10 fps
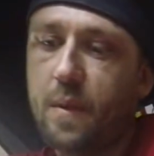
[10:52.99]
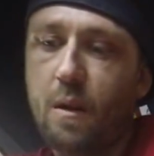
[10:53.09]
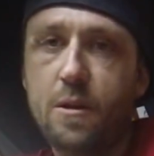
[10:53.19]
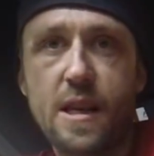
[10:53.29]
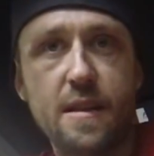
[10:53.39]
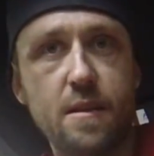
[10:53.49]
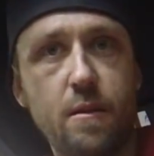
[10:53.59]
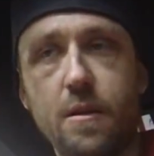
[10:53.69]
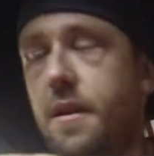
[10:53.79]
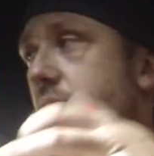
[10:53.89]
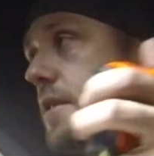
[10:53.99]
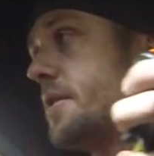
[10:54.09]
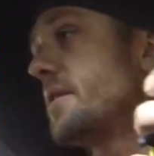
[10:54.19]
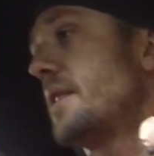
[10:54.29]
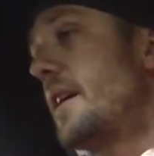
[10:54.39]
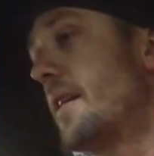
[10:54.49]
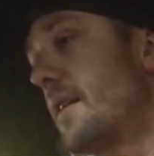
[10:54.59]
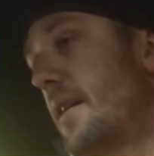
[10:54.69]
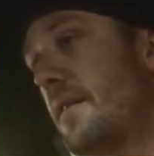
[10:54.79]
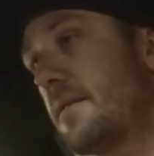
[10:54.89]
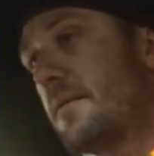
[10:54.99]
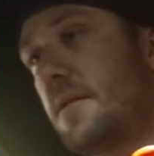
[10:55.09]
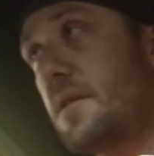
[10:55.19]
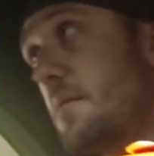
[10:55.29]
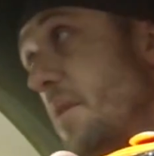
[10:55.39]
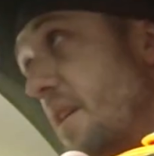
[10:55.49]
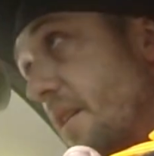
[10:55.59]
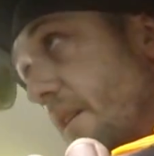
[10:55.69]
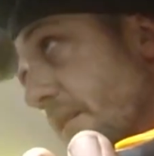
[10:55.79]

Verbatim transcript: which has the little notch inside of there, which is the beginning